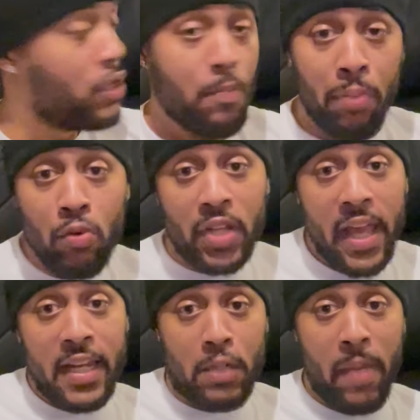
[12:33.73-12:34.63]
Boots
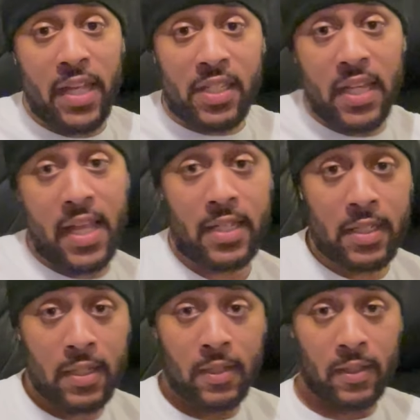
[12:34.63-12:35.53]
this makes
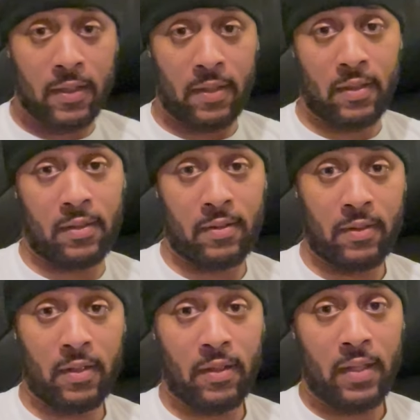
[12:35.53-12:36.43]
sense.
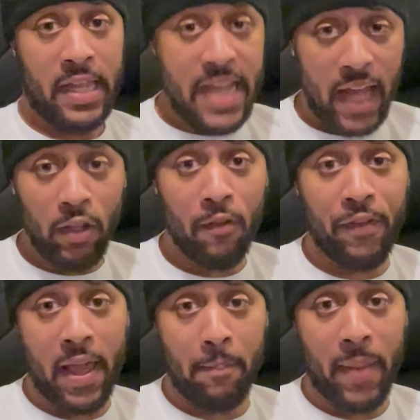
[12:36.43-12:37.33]
He got a little fan